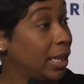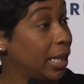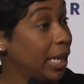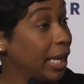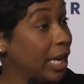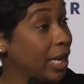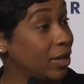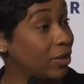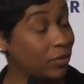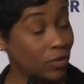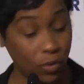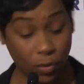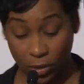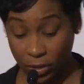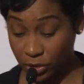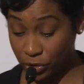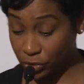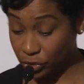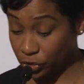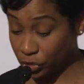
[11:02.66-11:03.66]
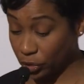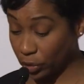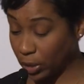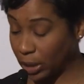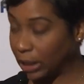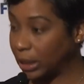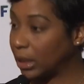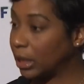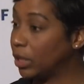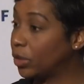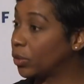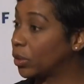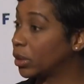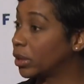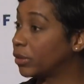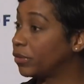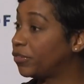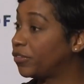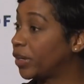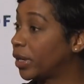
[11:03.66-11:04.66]
and of course, ensuring equal
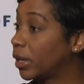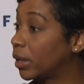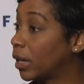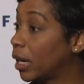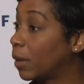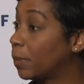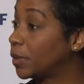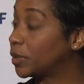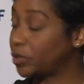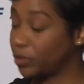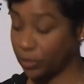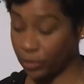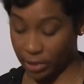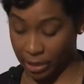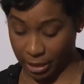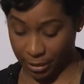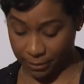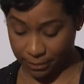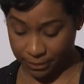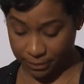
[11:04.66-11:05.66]
and fair opportunity.